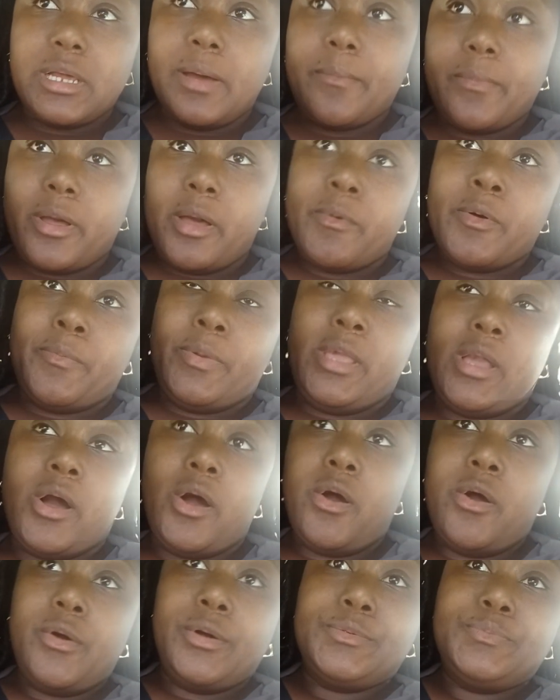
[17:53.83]
I'm gonna be
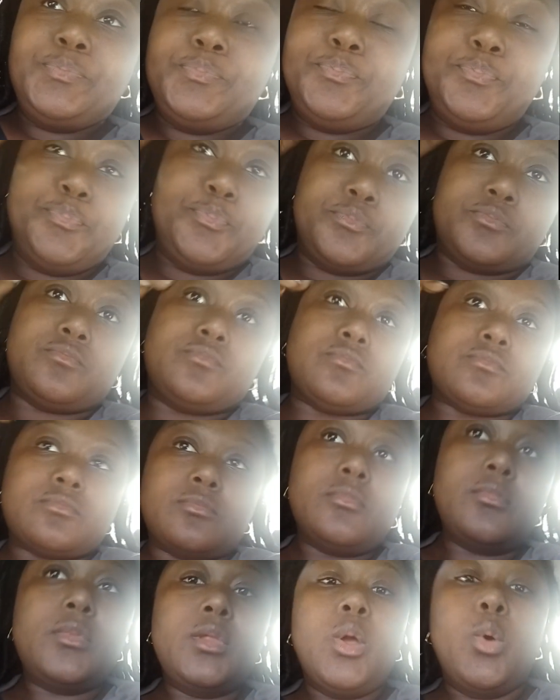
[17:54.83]
home
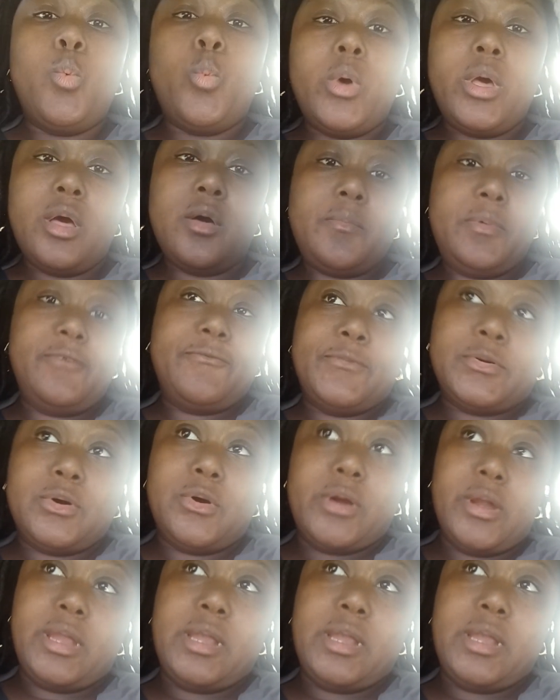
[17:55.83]
well before